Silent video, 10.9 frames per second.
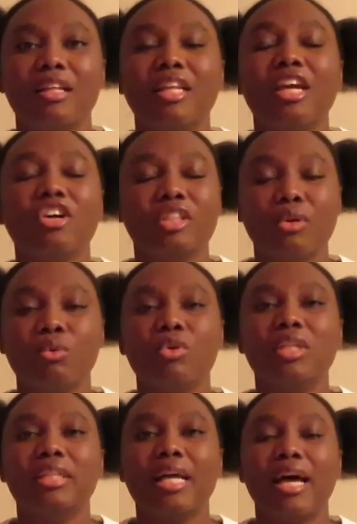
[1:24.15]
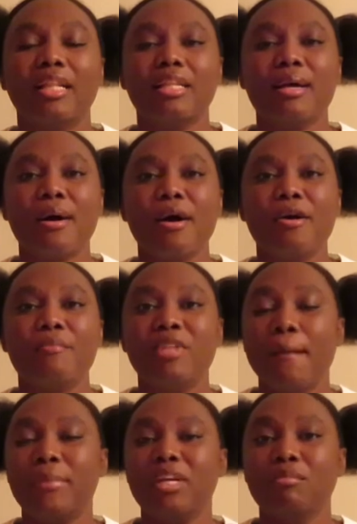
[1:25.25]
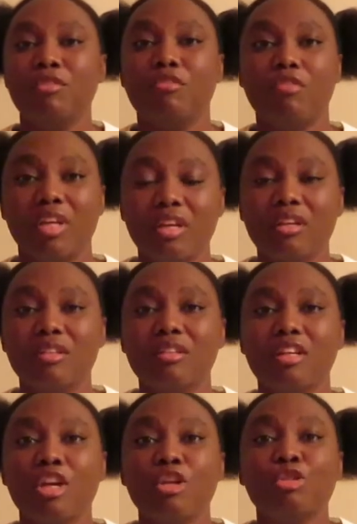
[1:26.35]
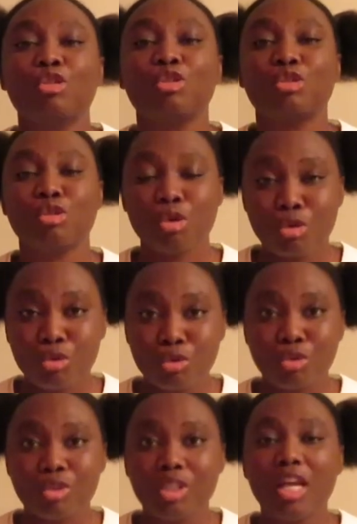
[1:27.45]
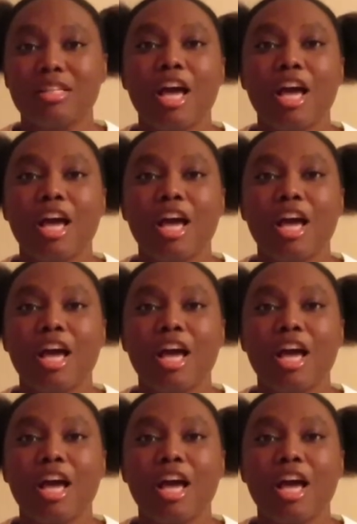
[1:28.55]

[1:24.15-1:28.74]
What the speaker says: they are the one that that make me feel so good.